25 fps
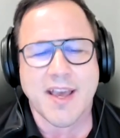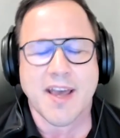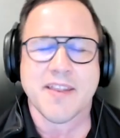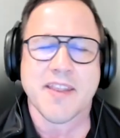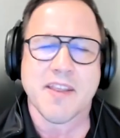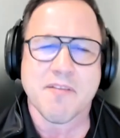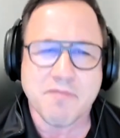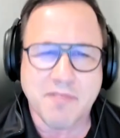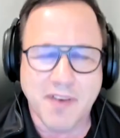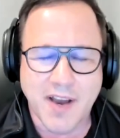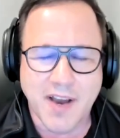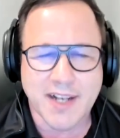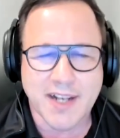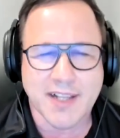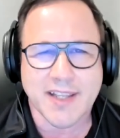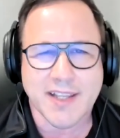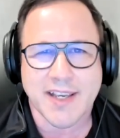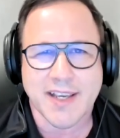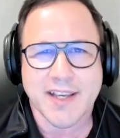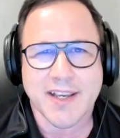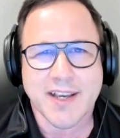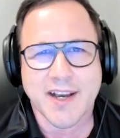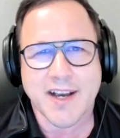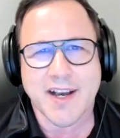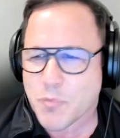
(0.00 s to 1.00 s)
And then
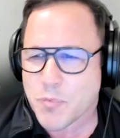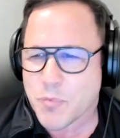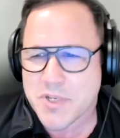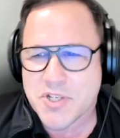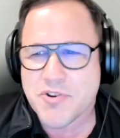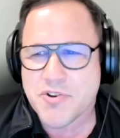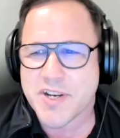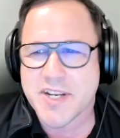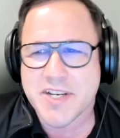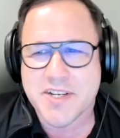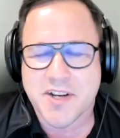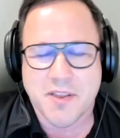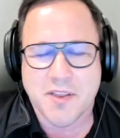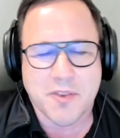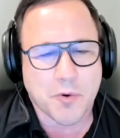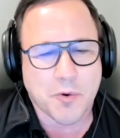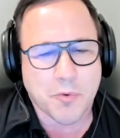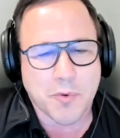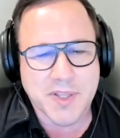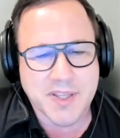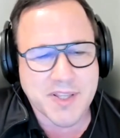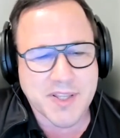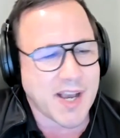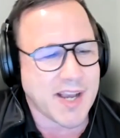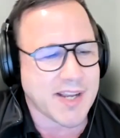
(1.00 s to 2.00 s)
finally, we treat each other
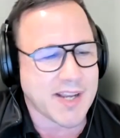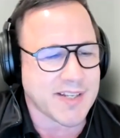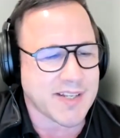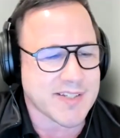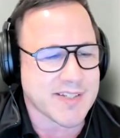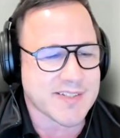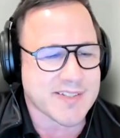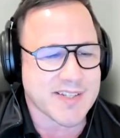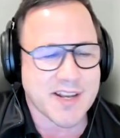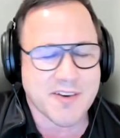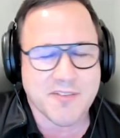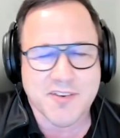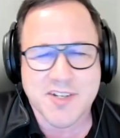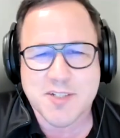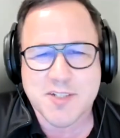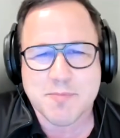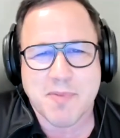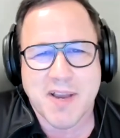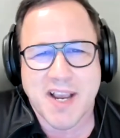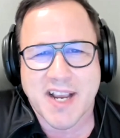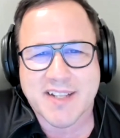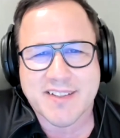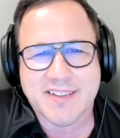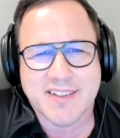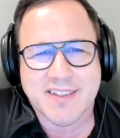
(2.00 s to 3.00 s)
with kindness and
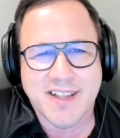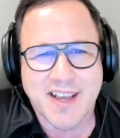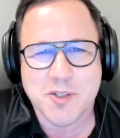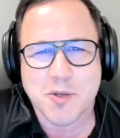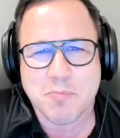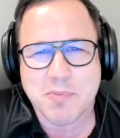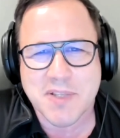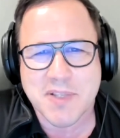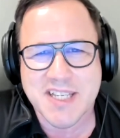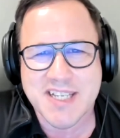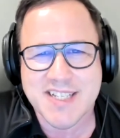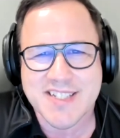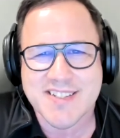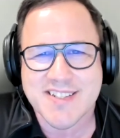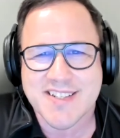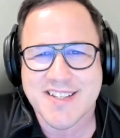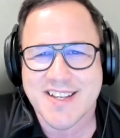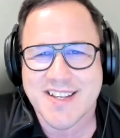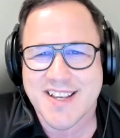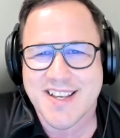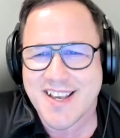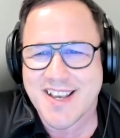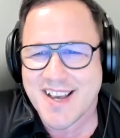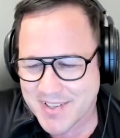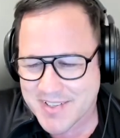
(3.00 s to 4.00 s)
respect. So please
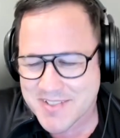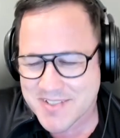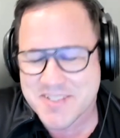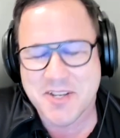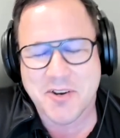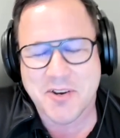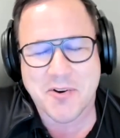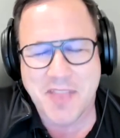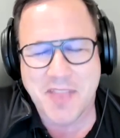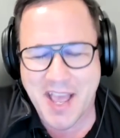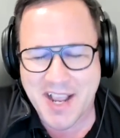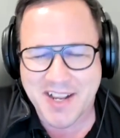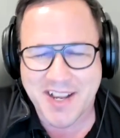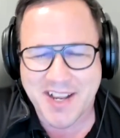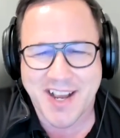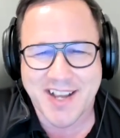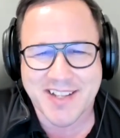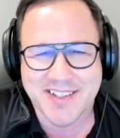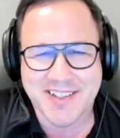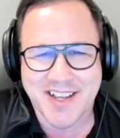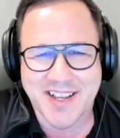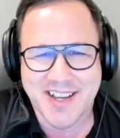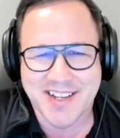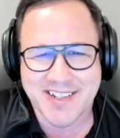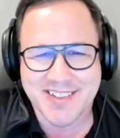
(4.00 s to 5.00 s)
consider that
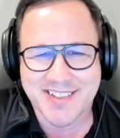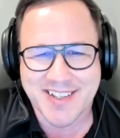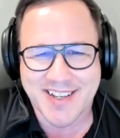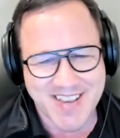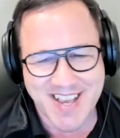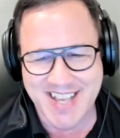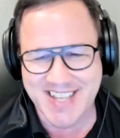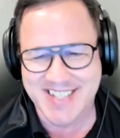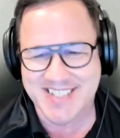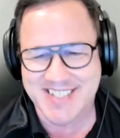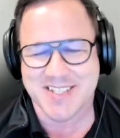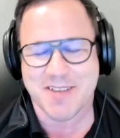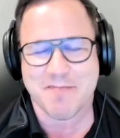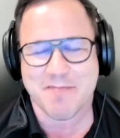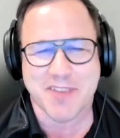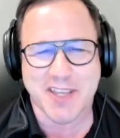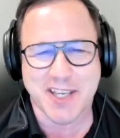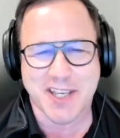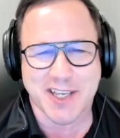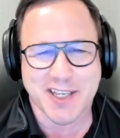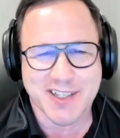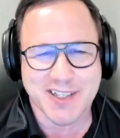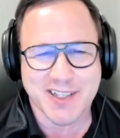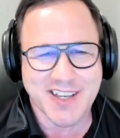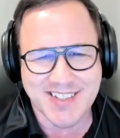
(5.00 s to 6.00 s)
guideline as
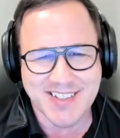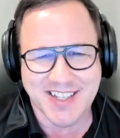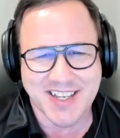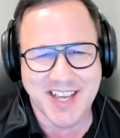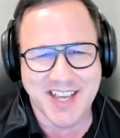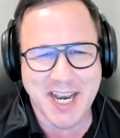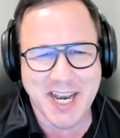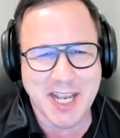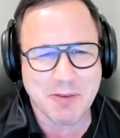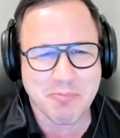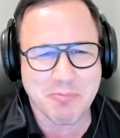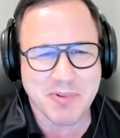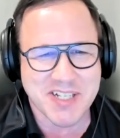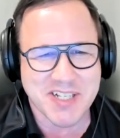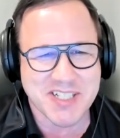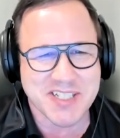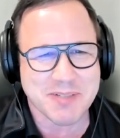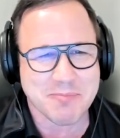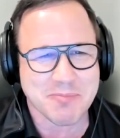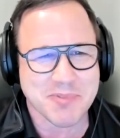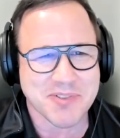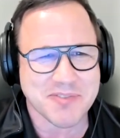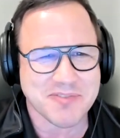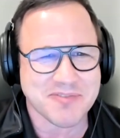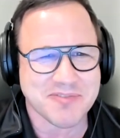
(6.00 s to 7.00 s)
something, as a guiding
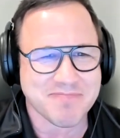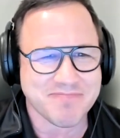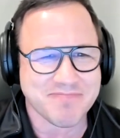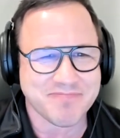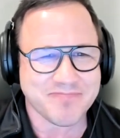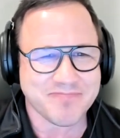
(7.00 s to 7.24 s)
principle.